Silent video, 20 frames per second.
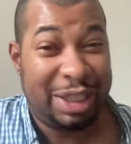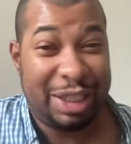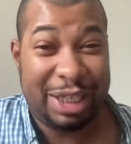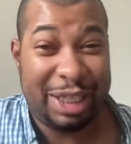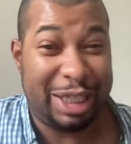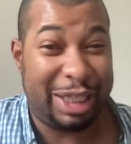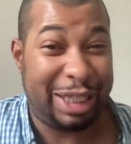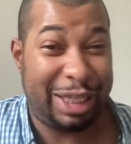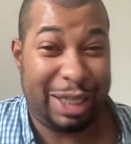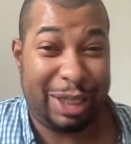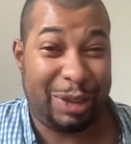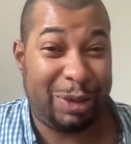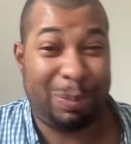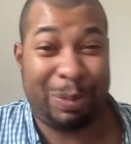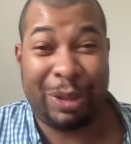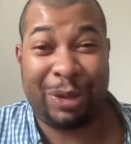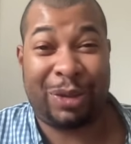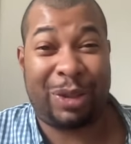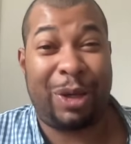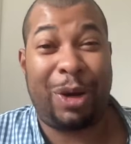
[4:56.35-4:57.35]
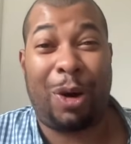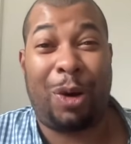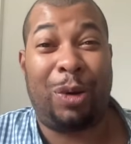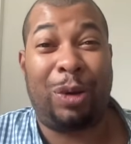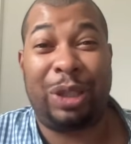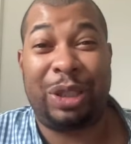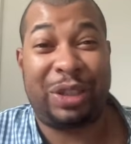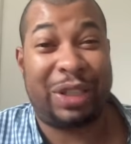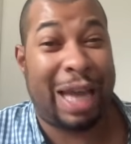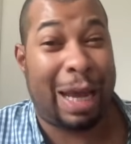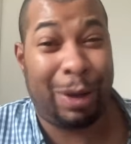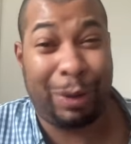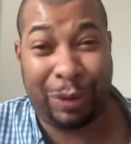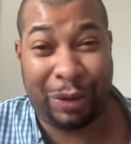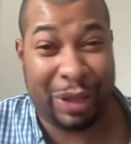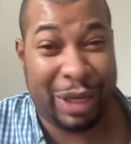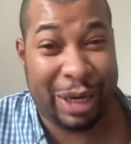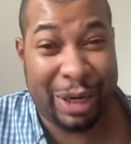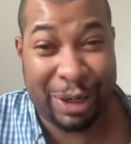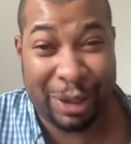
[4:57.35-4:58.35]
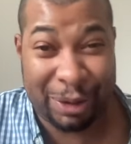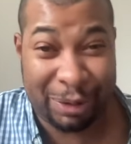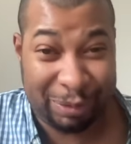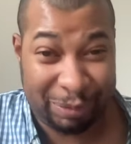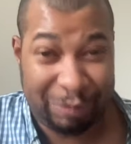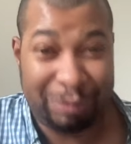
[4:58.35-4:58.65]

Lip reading: Honey, his bussy hole is out there.